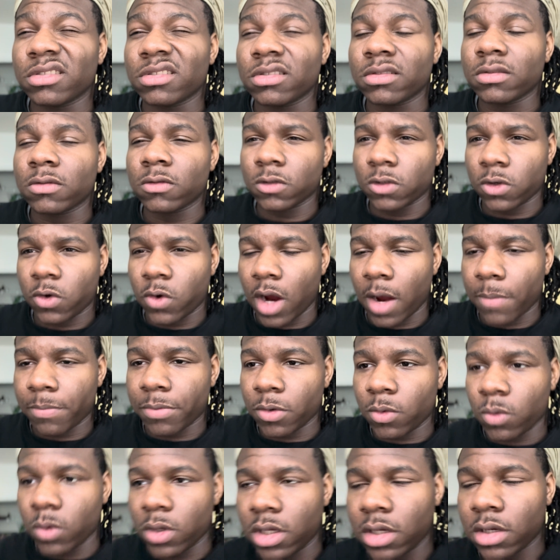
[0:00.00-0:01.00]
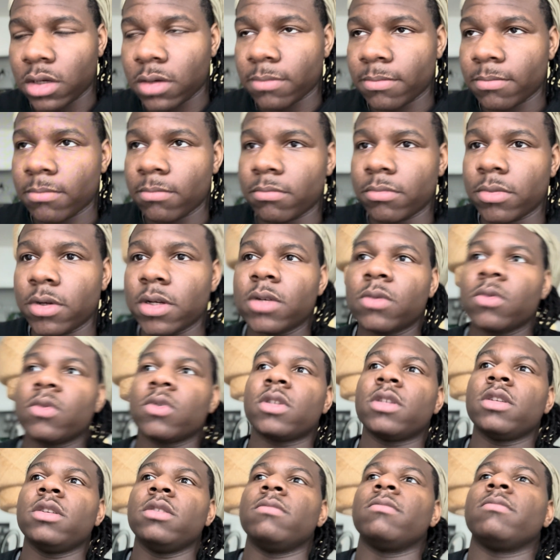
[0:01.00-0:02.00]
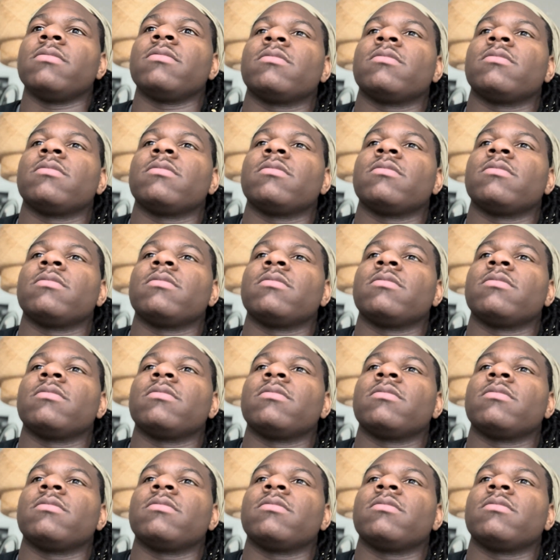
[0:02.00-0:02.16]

It was a crappy week, but we'll see.